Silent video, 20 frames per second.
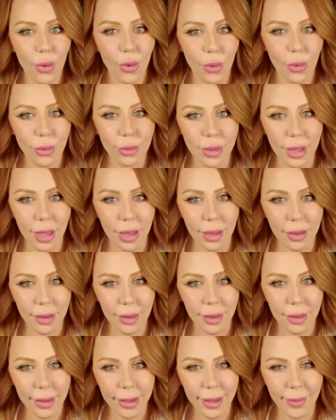Hold on.
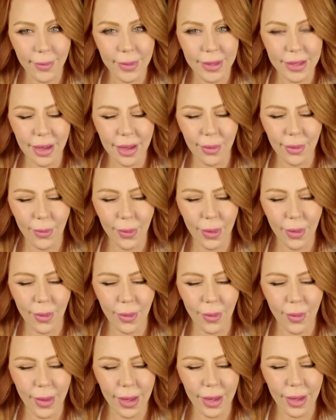Give me a second. What, what,
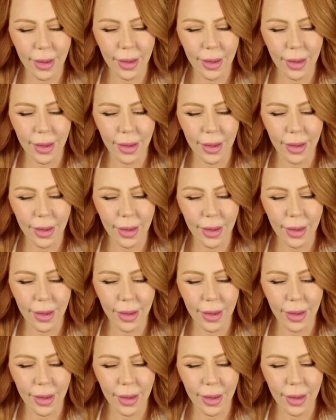what?